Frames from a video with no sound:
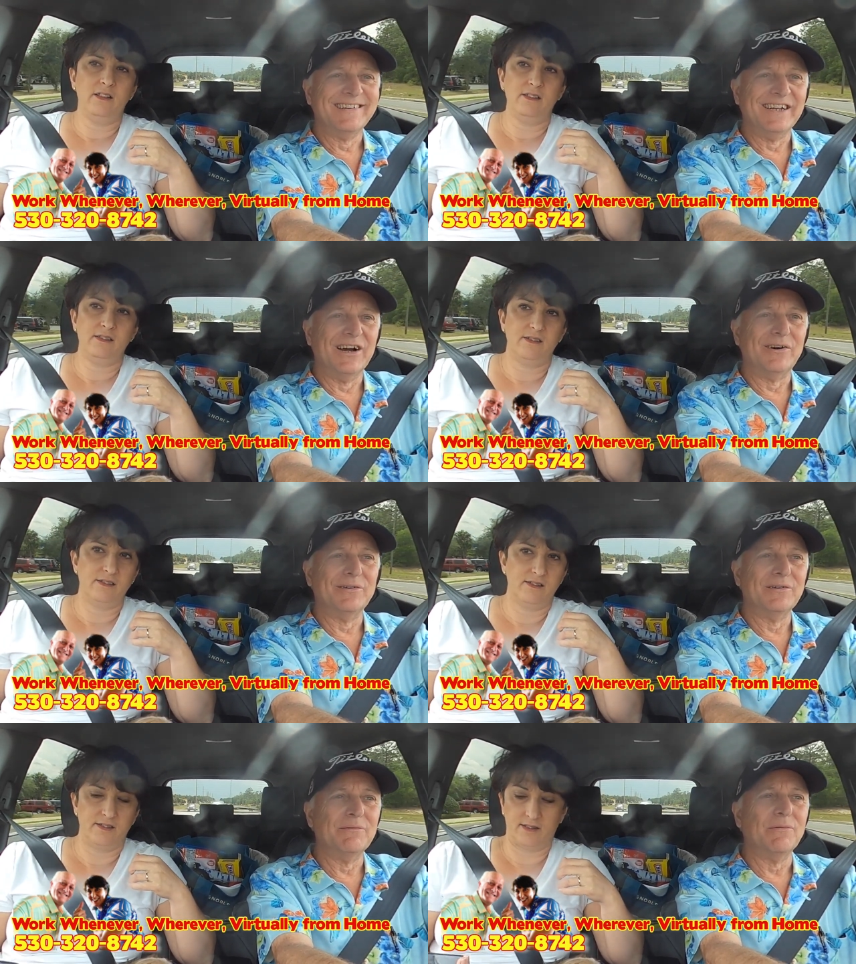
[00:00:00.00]
Speaker 1: you
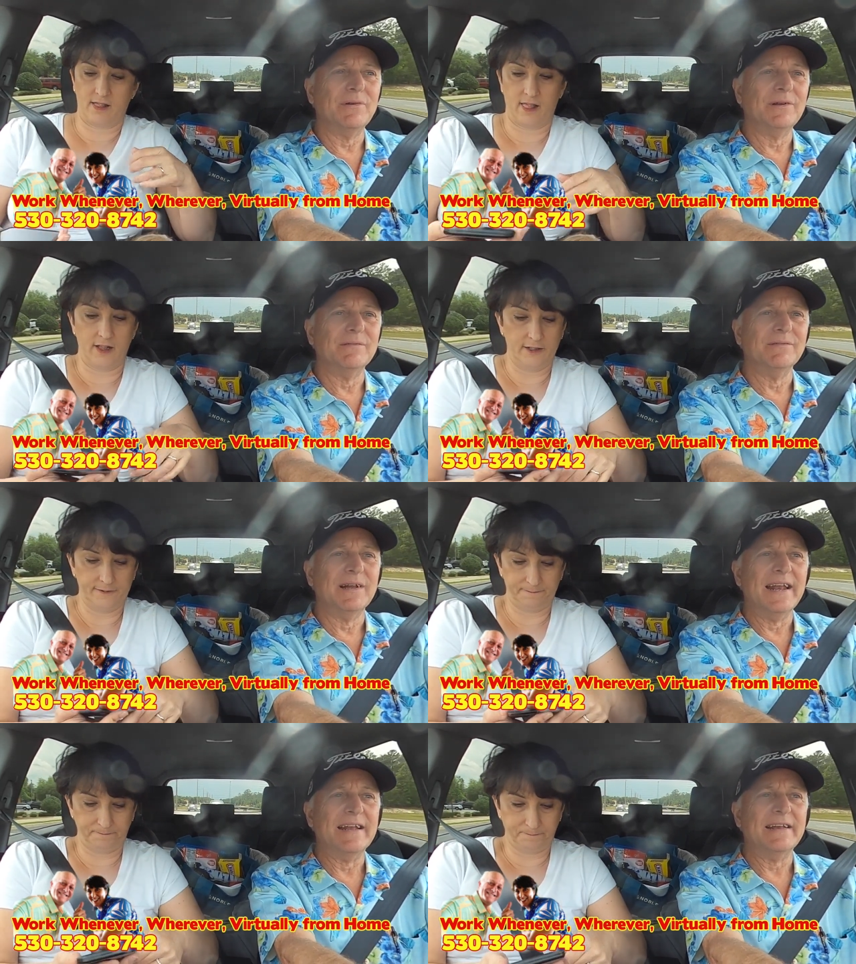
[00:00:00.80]
know
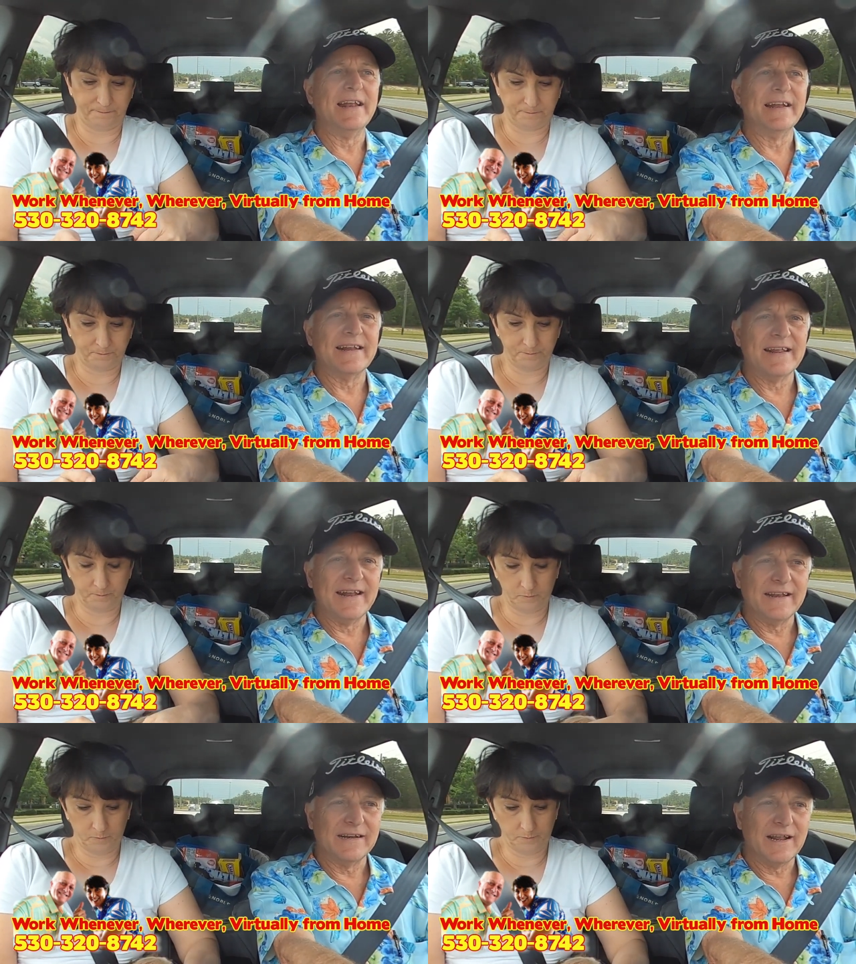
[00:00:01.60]
and it, and it,
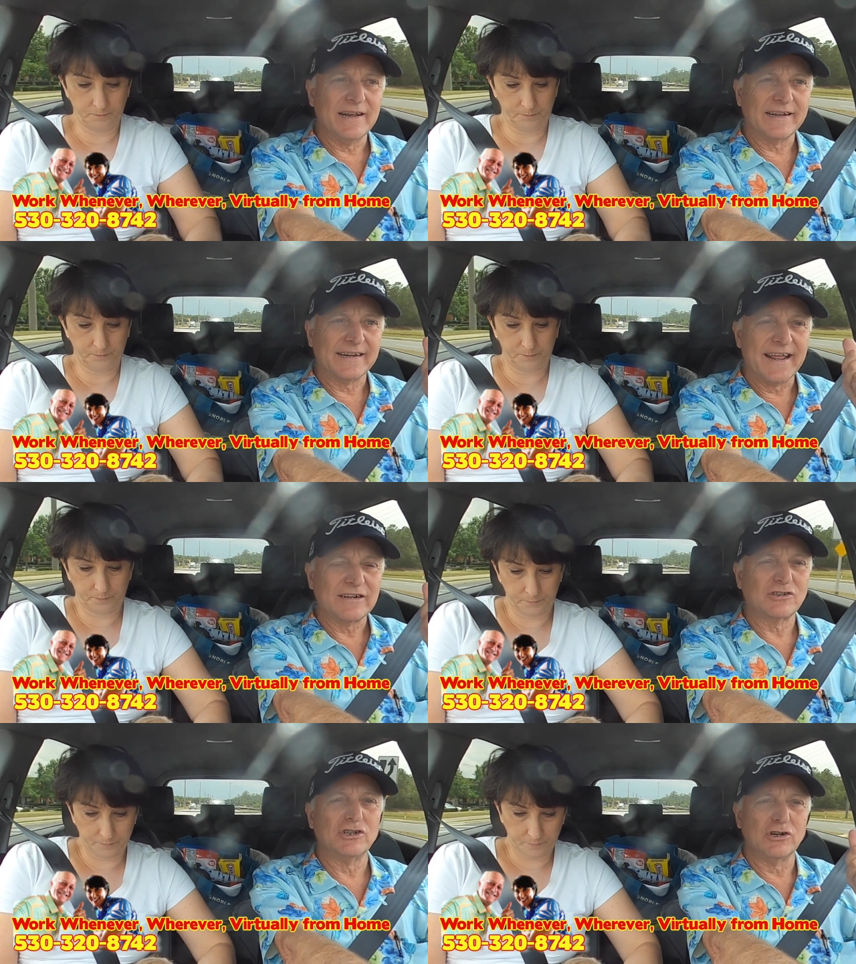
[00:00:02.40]
and it, and it
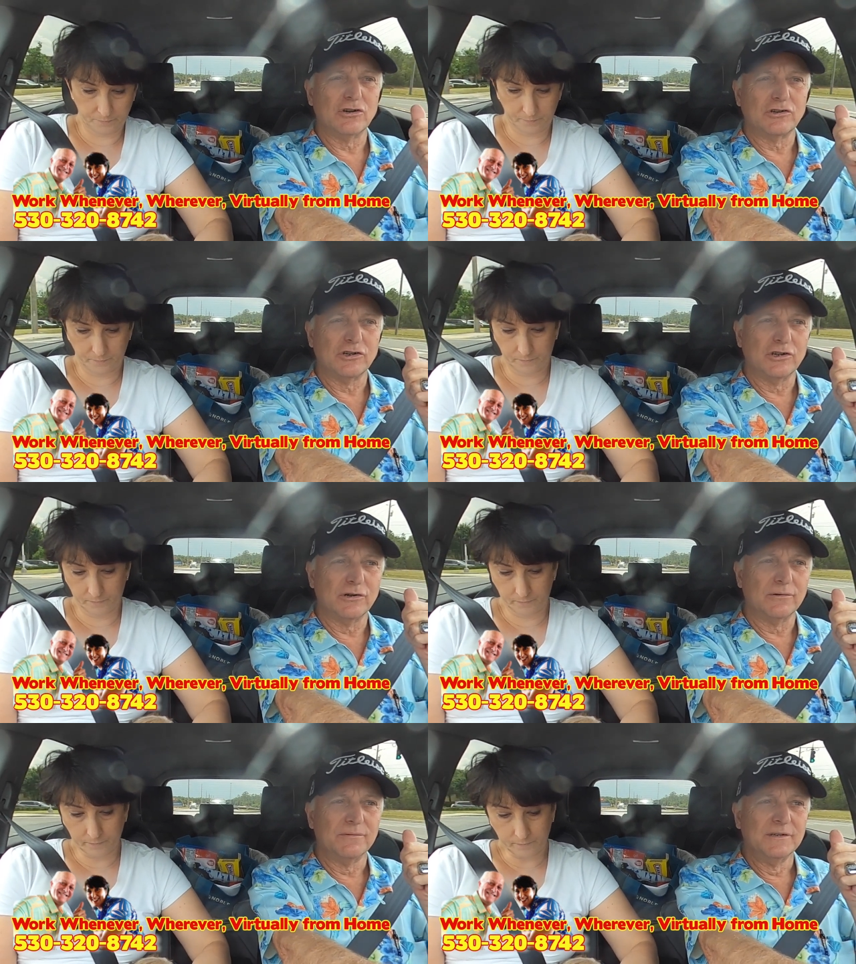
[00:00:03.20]
connects to your to
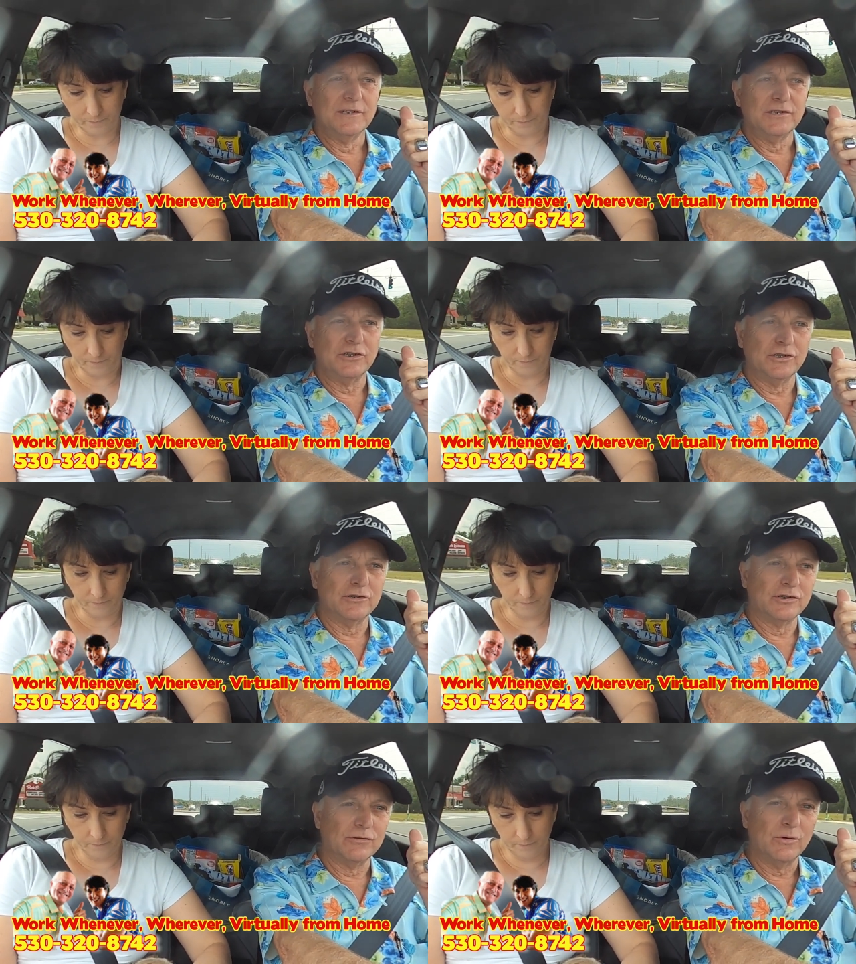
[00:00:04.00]
your to your
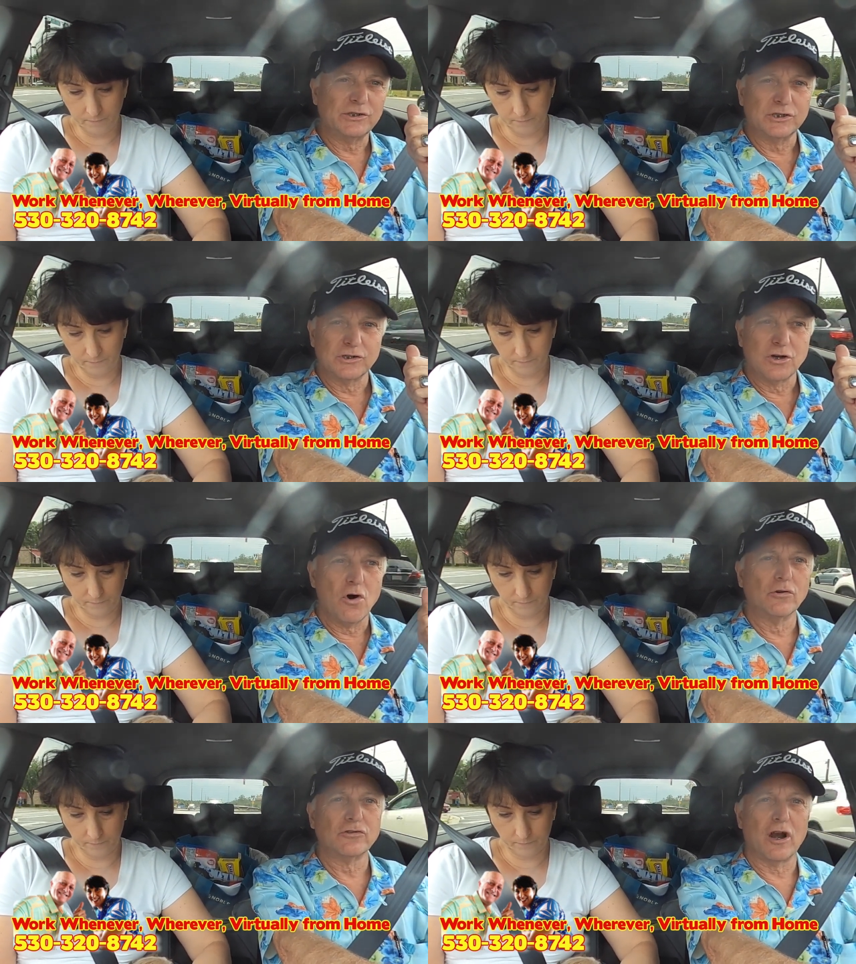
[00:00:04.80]
to what your
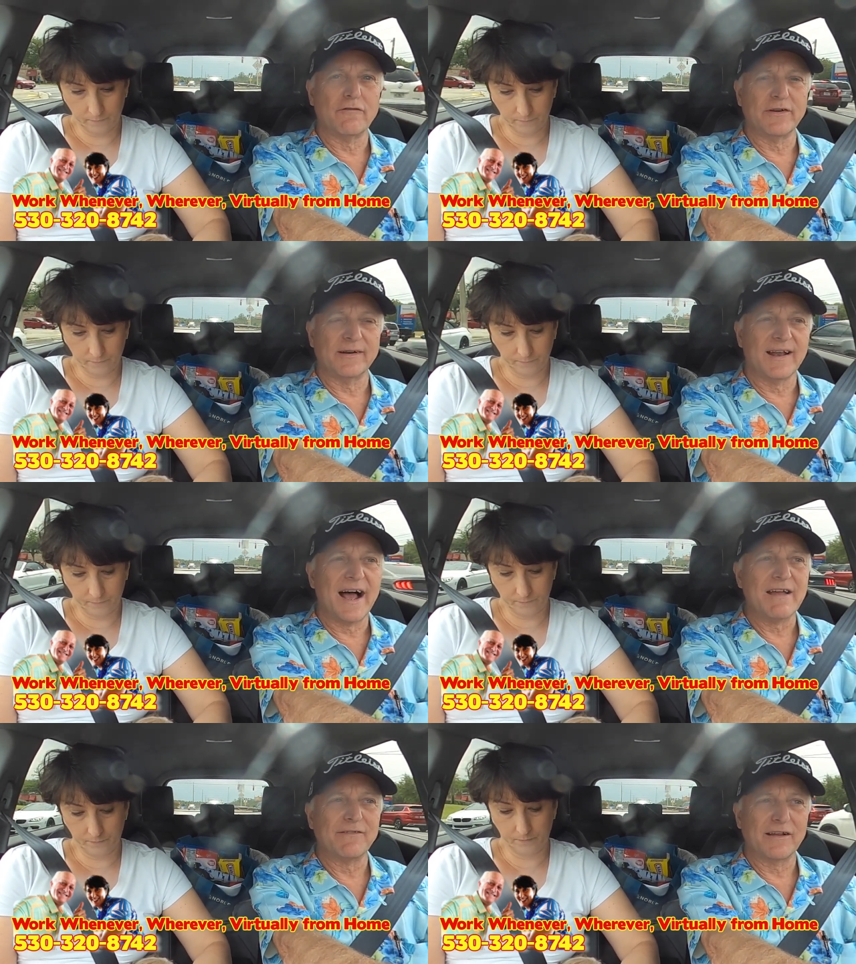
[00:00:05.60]
goals are for your
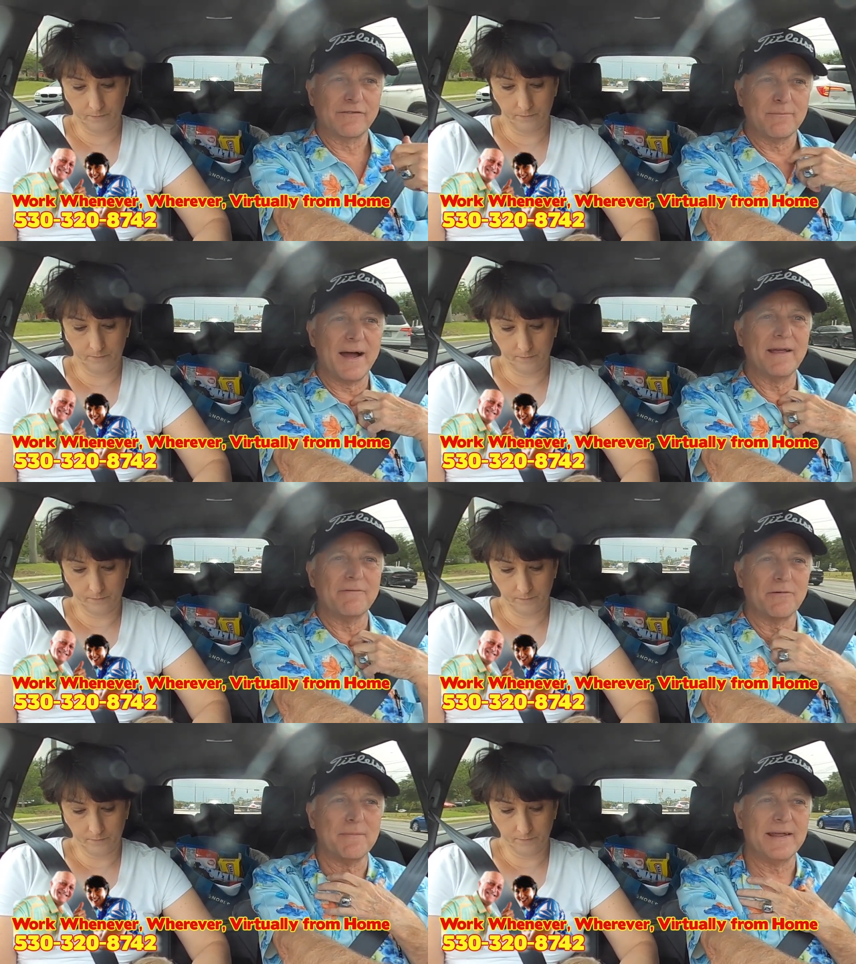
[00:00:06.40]
life. Like for my
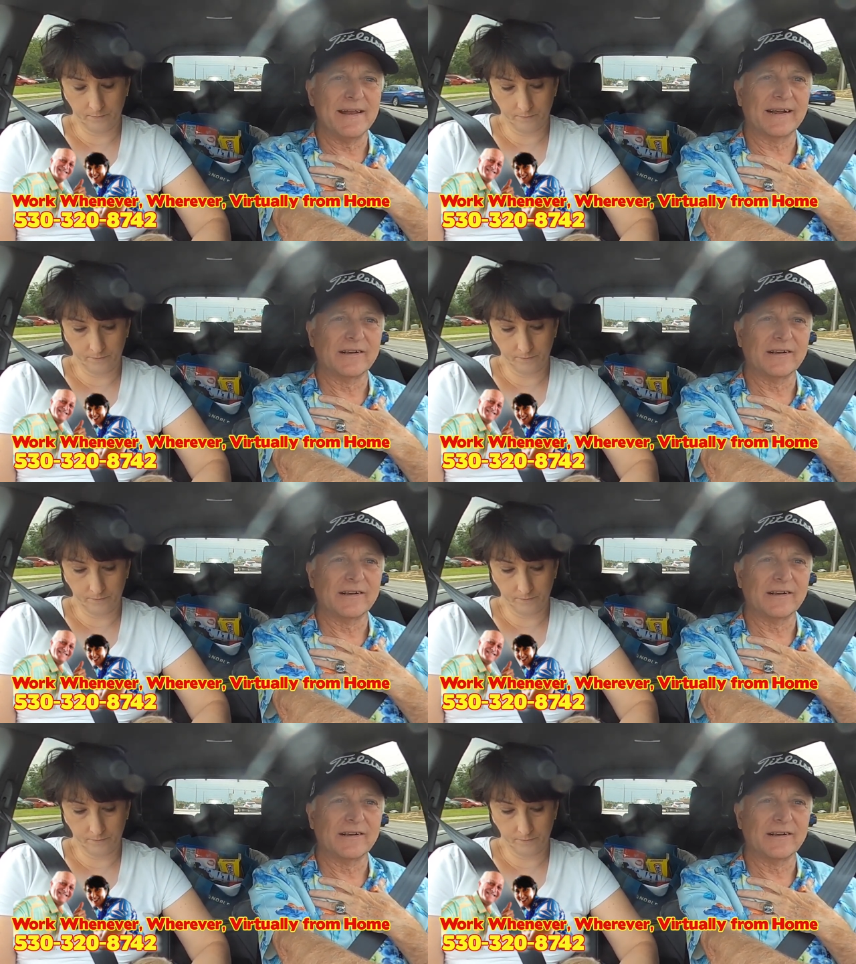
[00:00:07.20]
for me, like